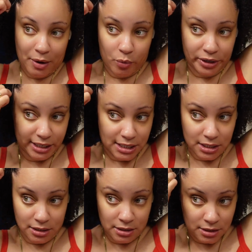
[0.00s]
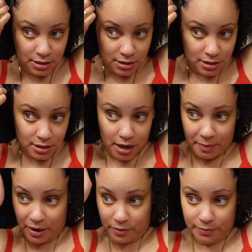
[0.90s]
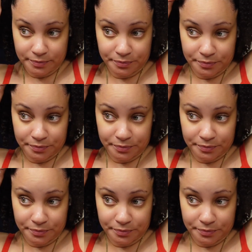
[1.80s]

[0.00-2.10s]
wanted it to come out.